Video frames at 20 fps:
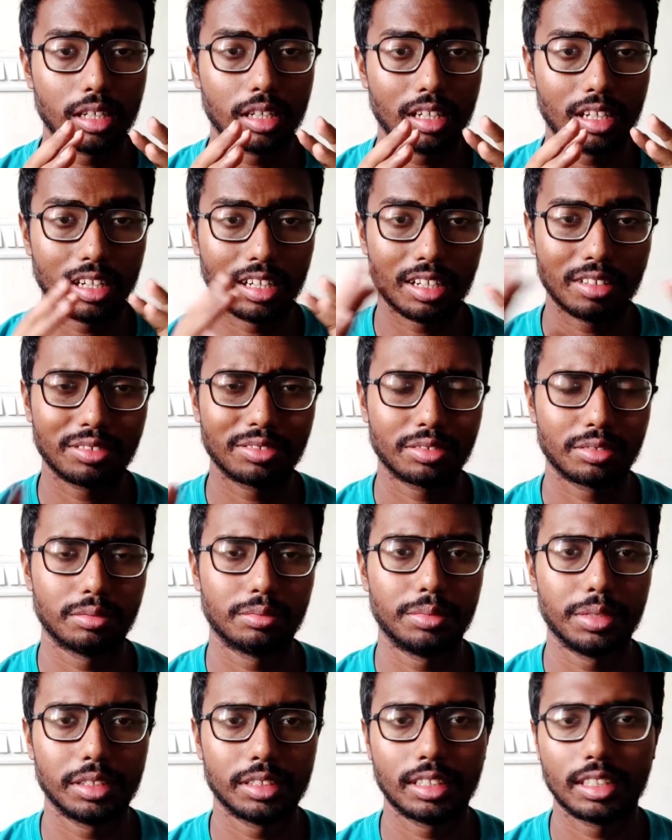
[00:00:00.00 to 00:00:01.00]
enough
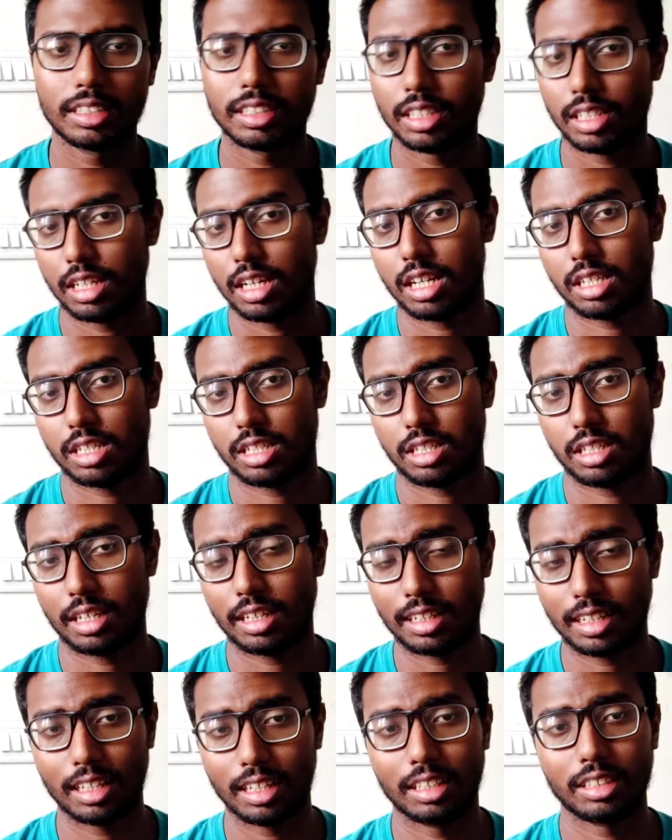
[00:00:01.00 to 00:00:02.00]
business
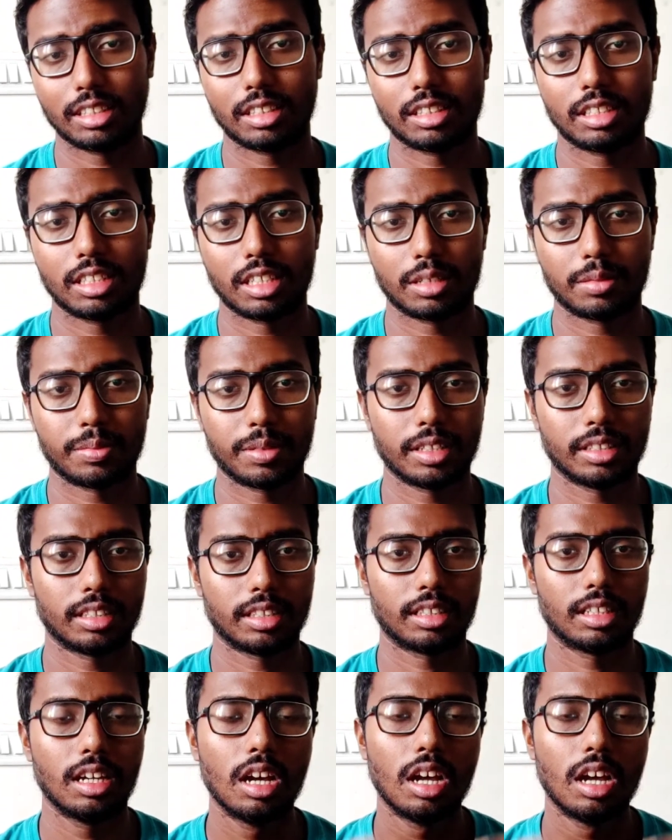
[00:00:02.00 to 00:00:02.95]
analysts are present.